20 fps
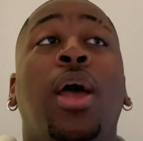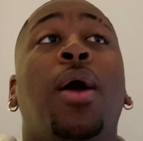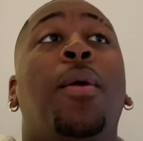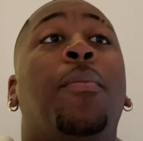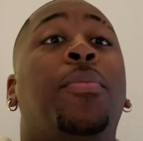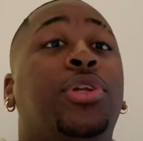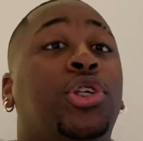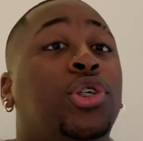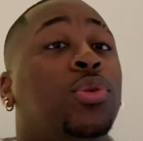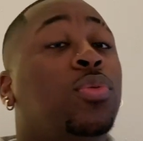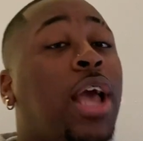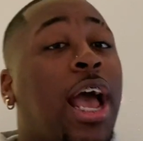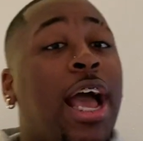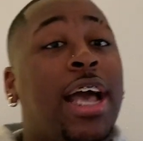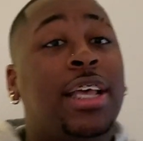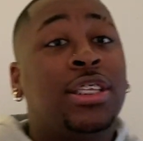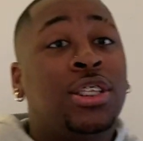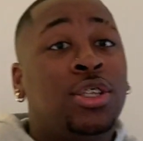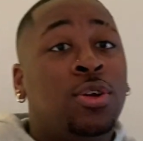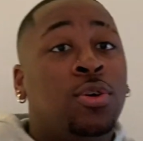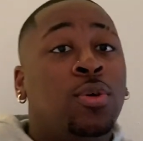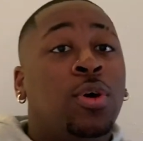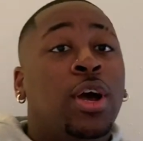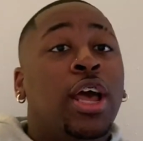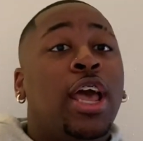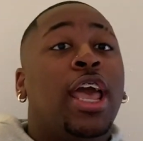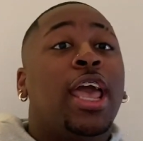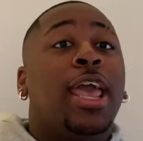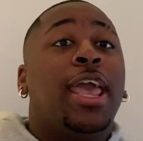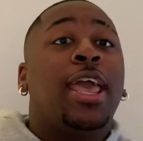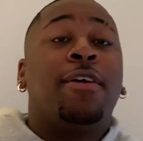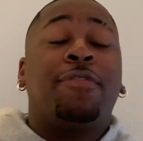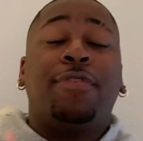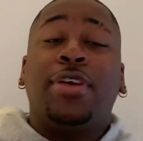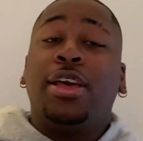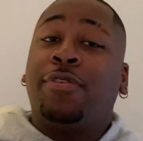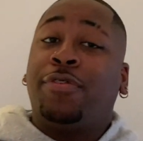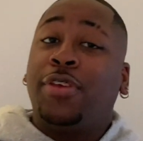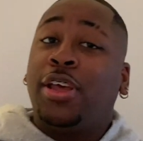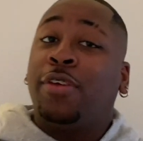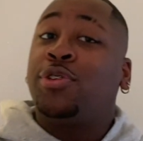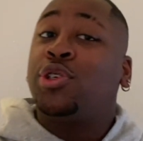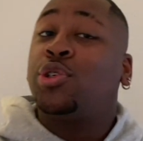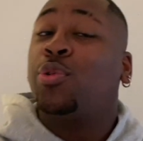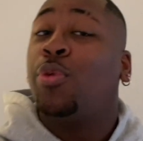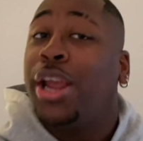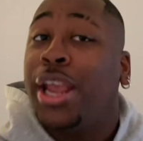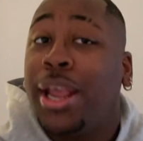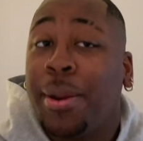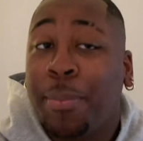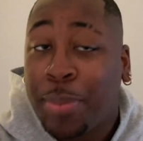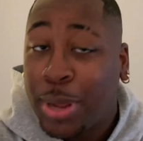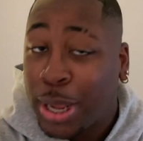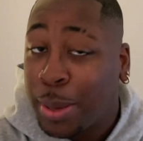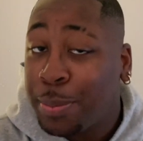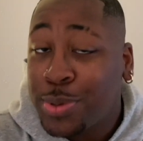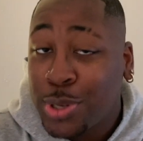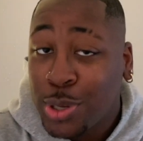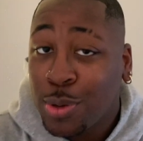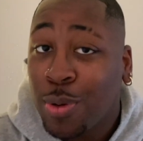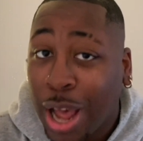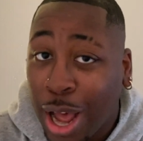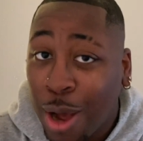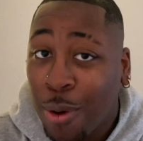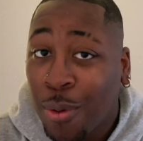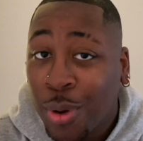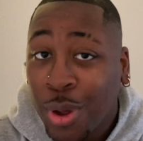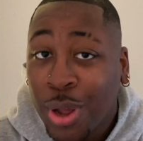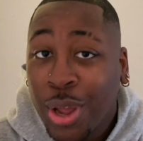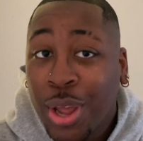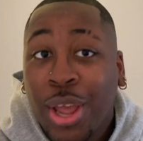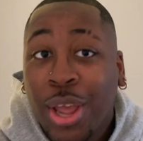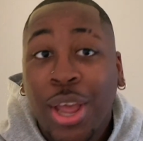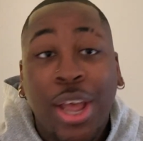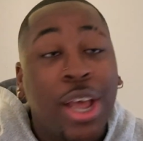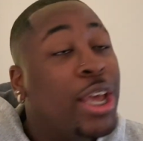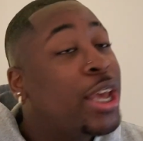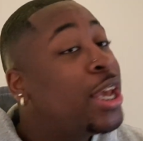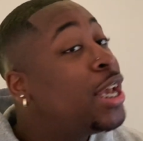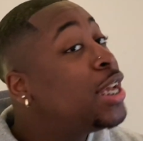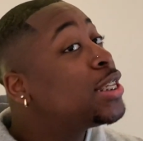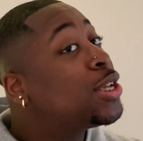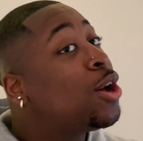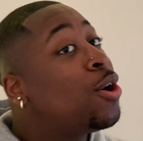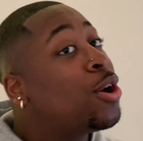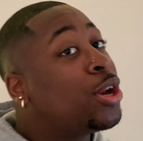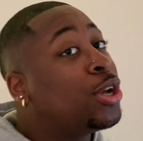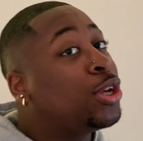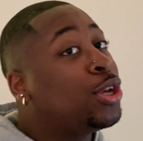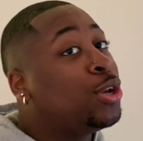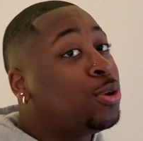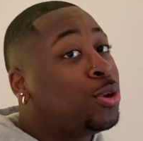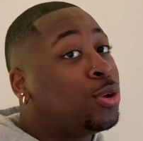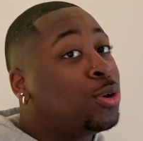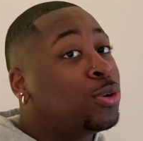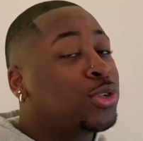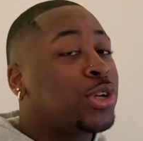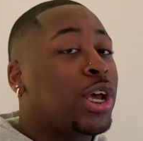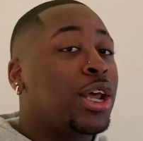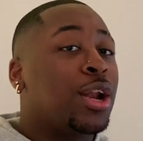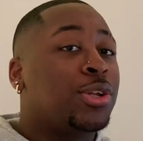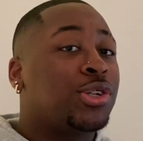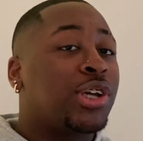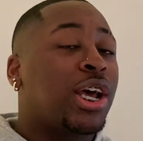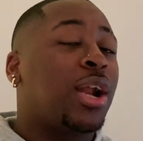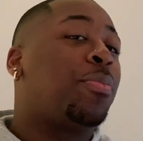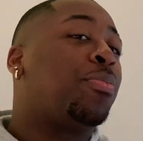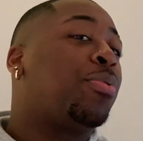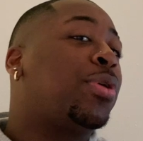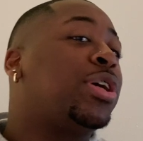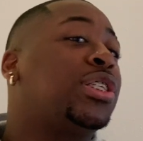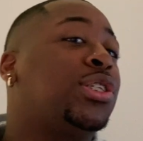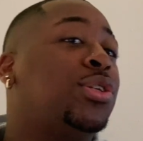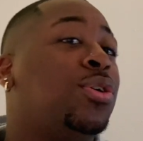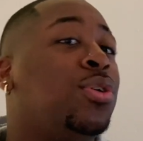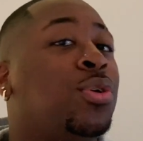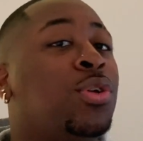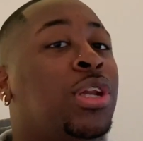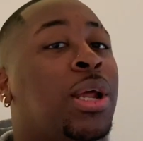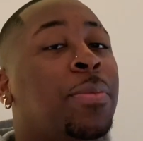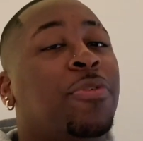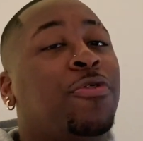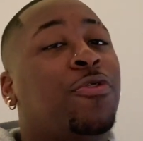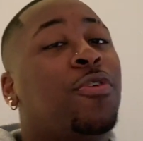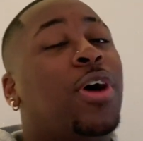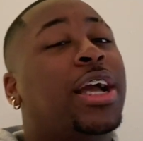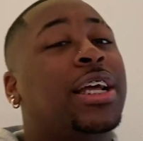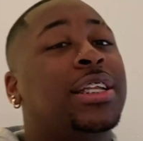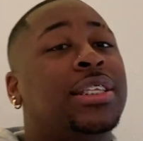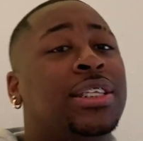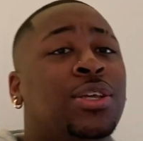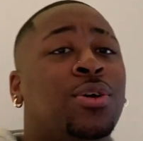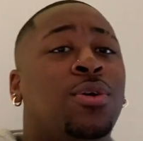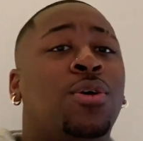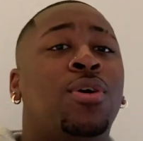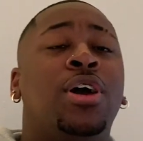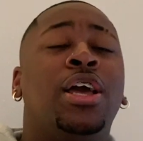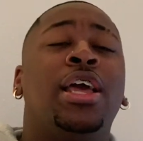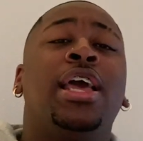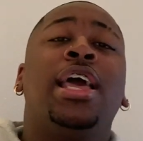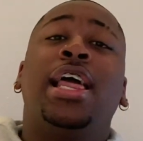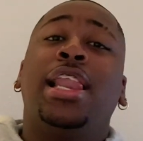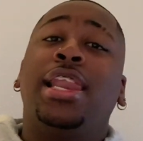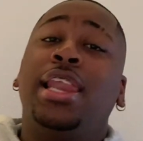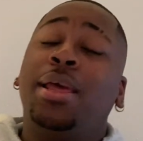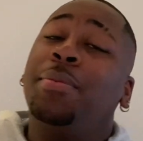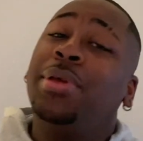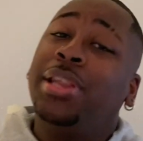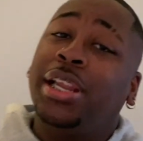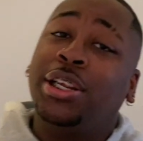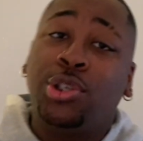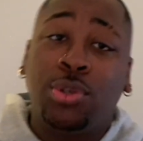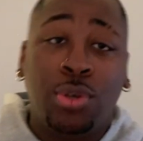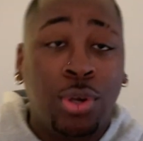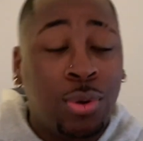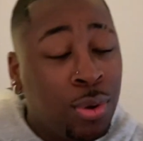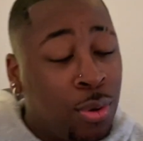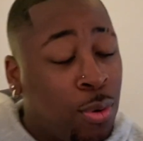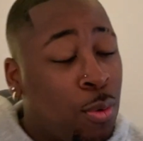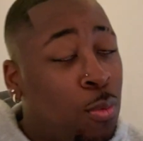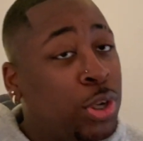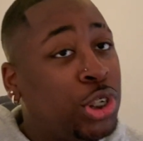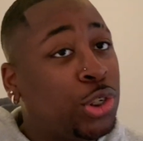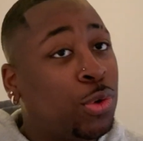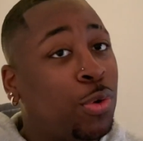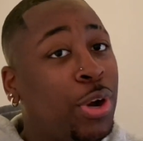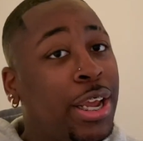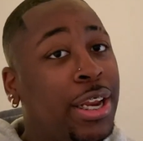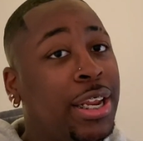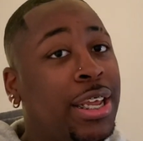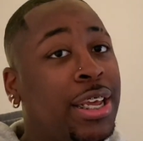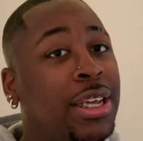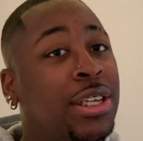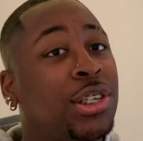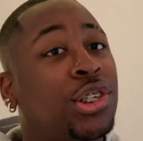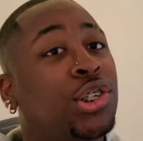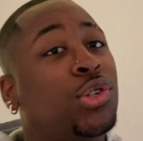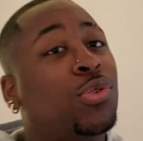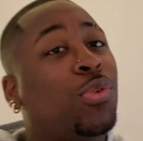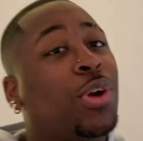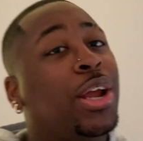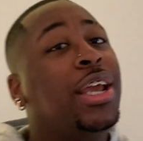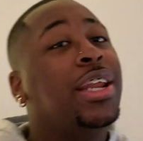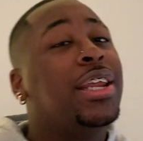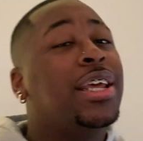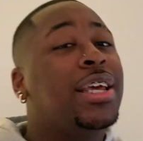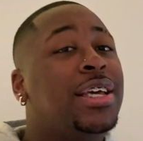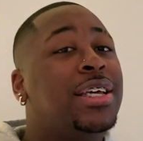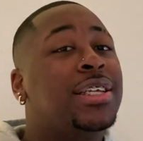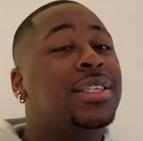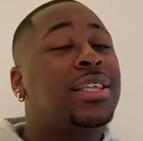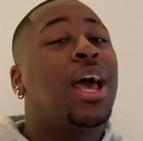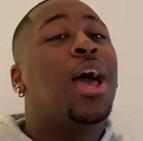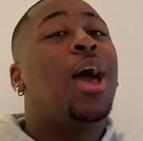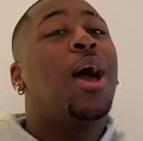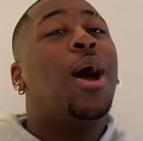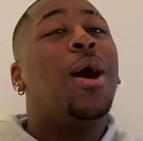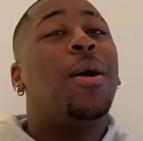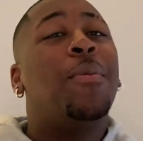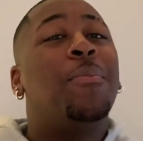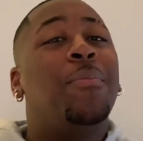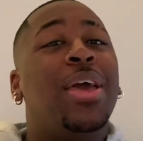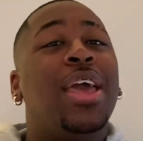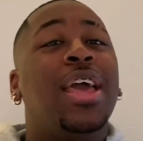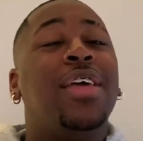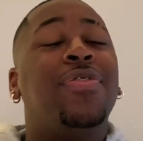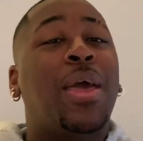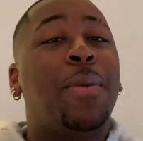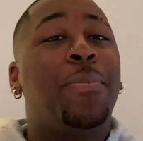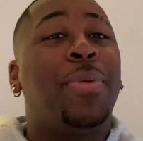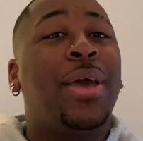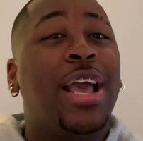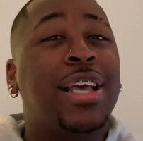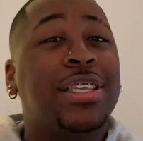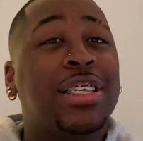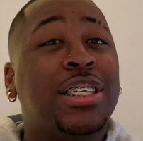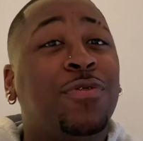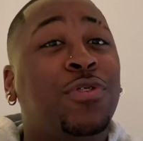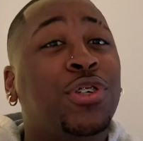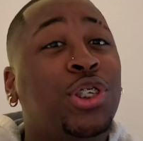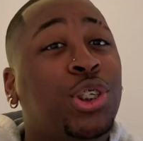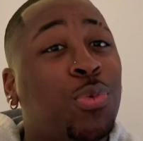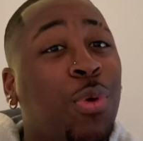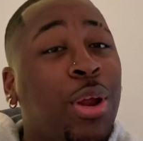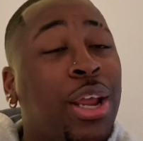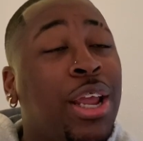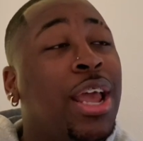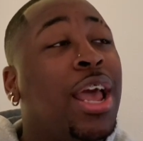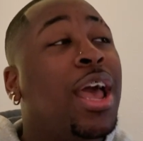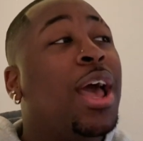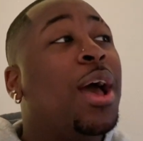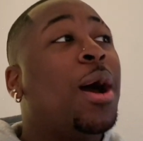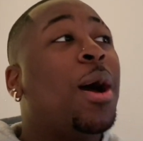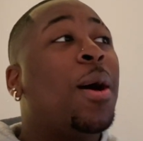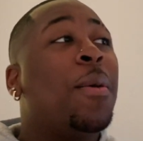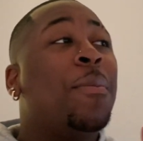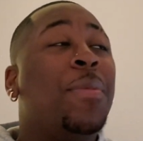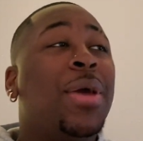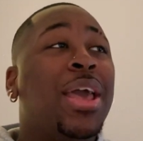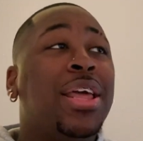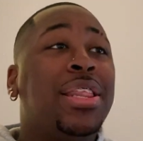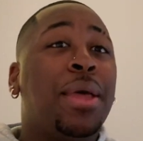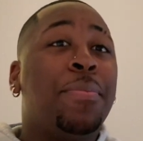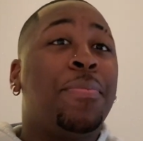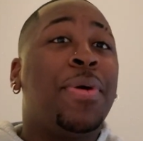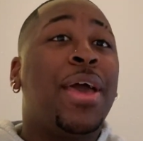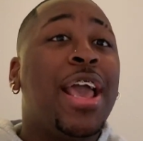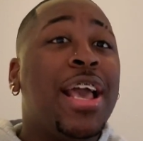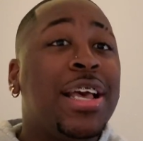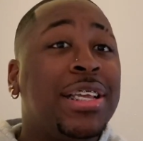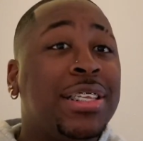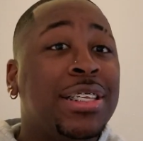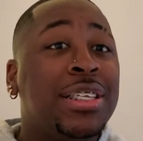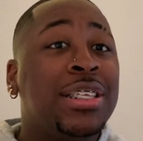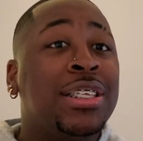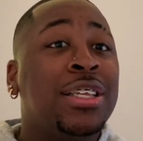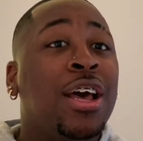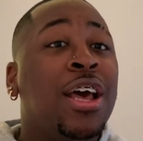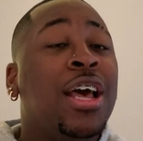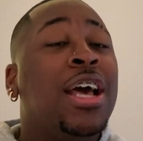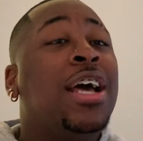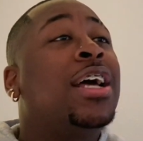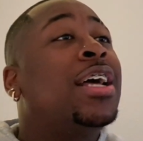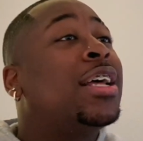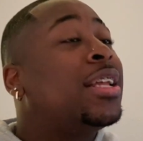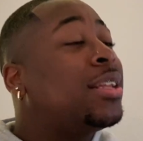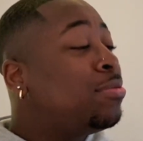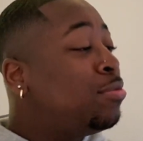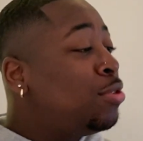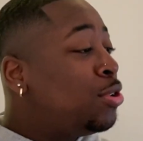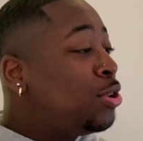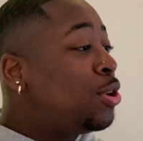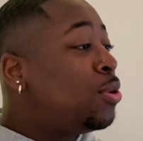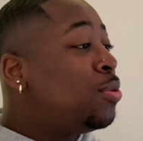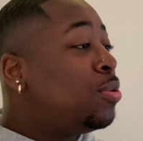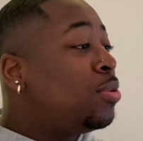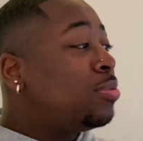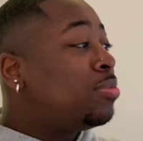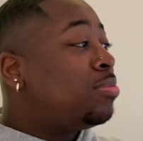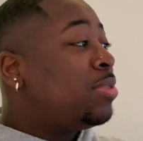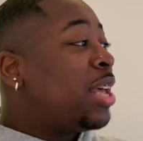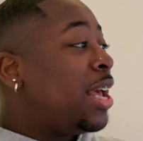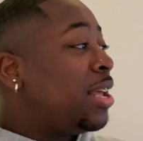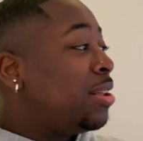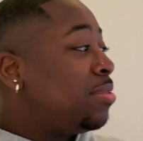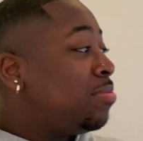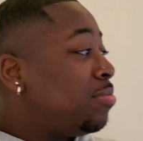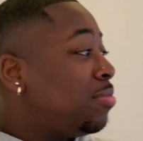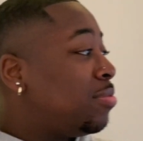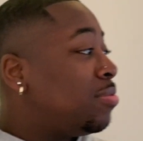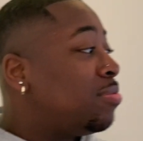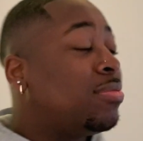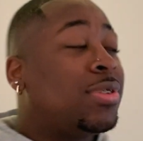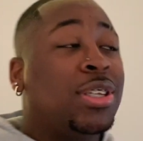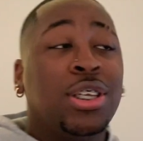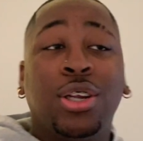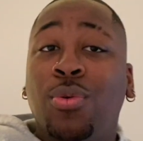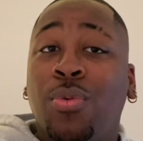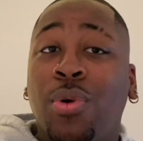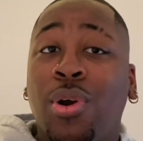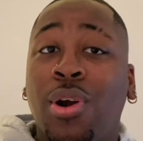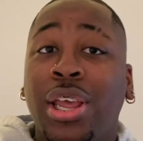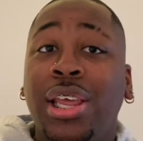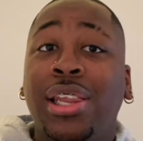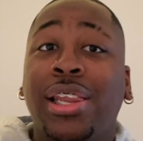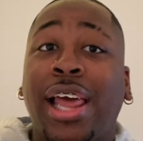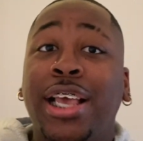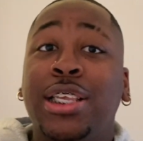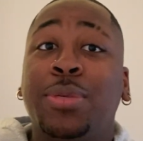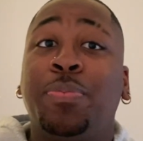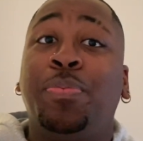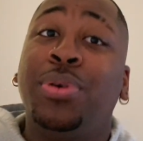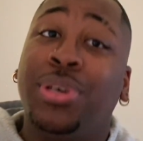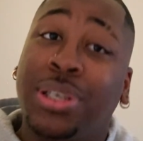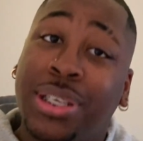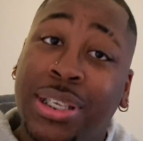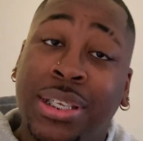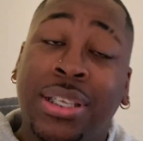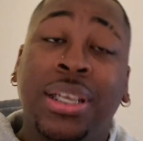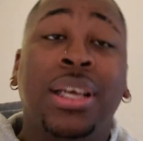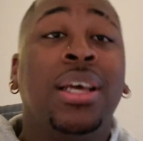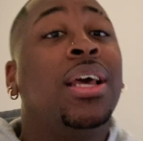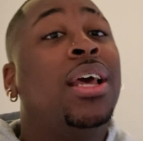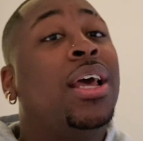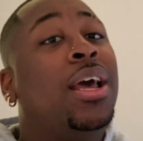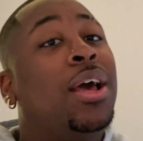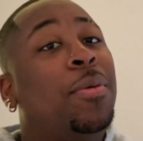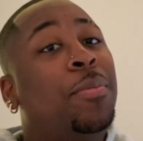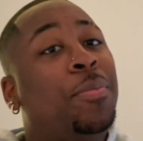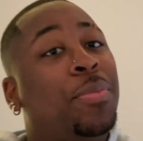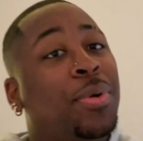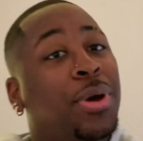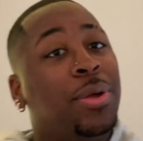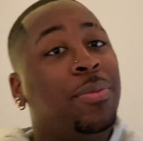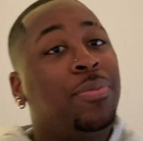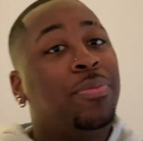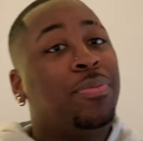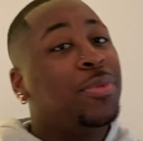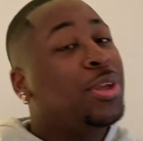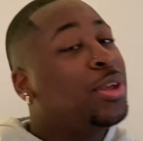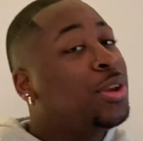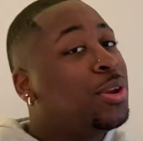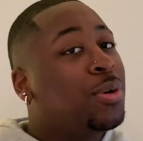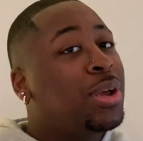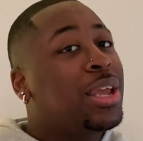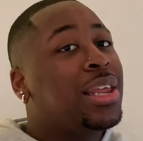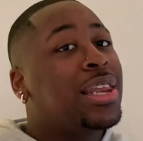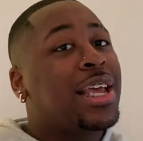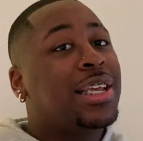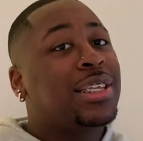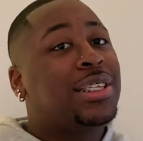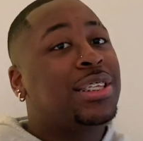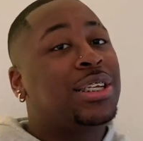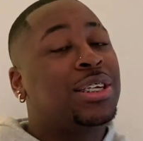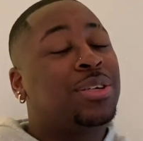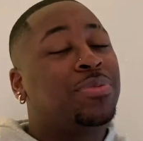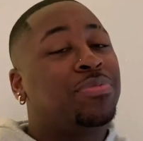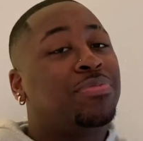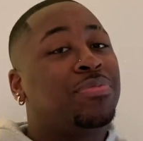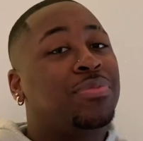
But you guys know, if trade peeps you out, he's gonna, you know, try to press on you. Now, before I continue on, let me let you know what trade is. Trade is a man that passes for straight, a man that passes, you know, that to the world he likes puss, but you know he likes to